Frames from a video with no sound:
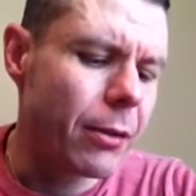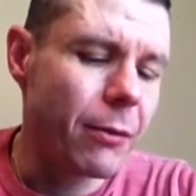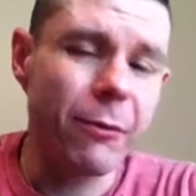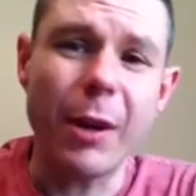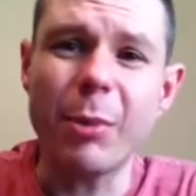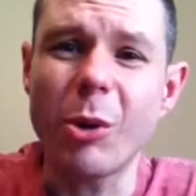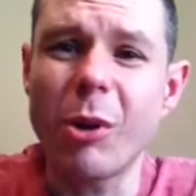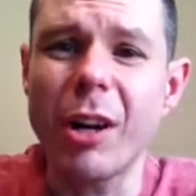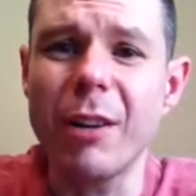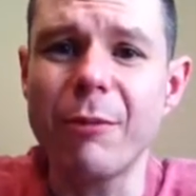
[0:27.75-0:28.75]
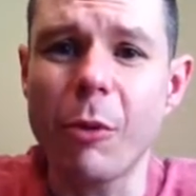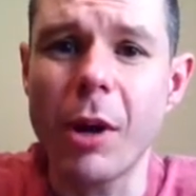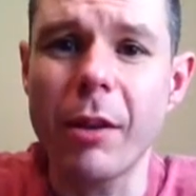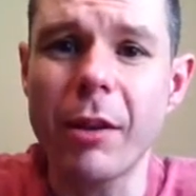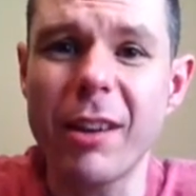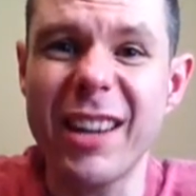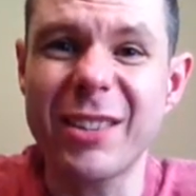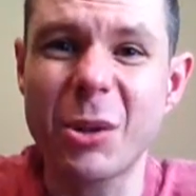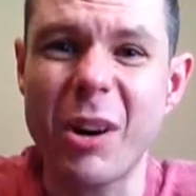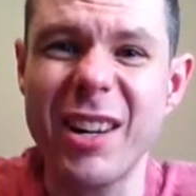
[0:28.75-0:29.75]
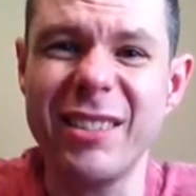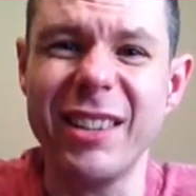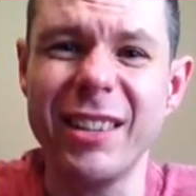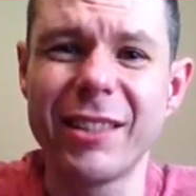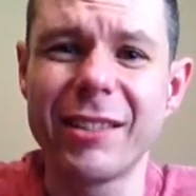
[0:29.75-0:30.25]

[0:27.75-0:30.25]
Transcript: February 4th. That's crazy.